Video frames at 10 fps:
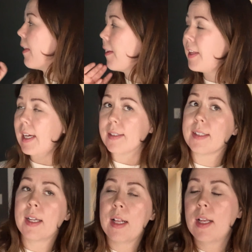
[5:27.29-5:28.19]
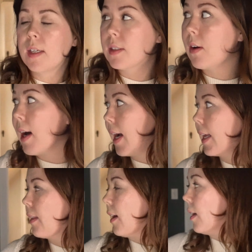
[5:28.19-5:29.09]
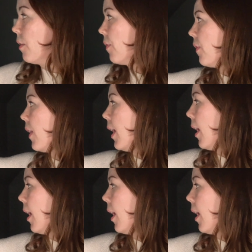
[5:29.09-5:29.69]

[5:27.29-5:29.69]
And then this. So I love